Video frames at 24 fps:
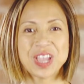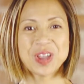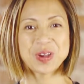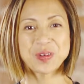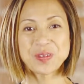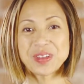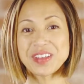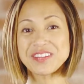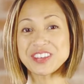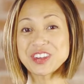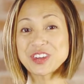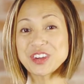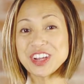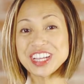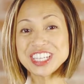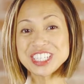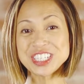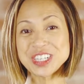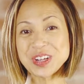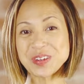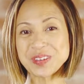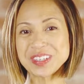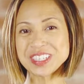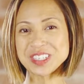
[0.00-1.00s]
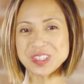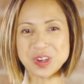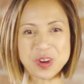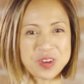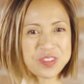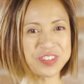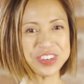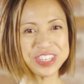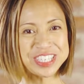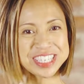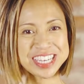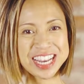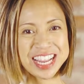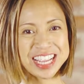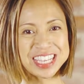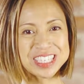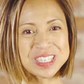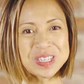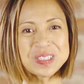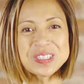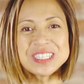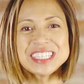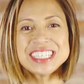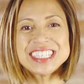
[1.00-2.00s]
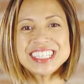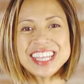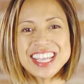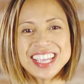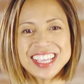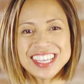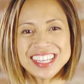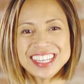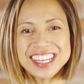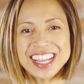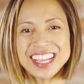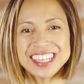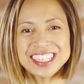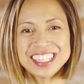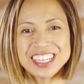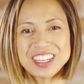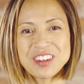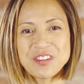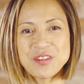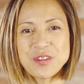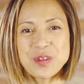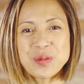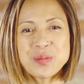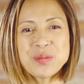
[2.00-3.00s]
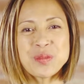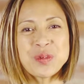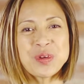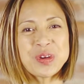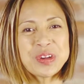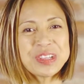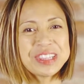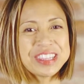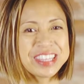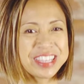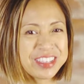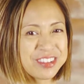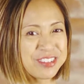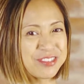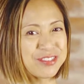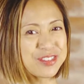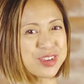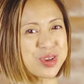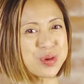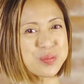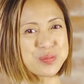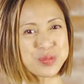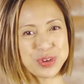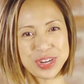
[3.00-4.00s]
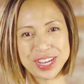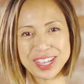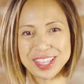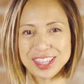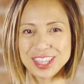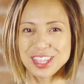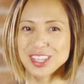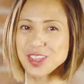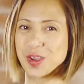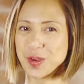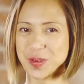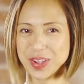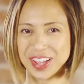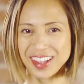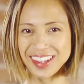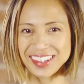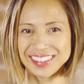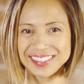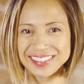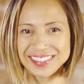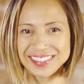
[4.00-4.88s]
We have a great show in store for you today, so stay connected for more Live, Breathe Yoga.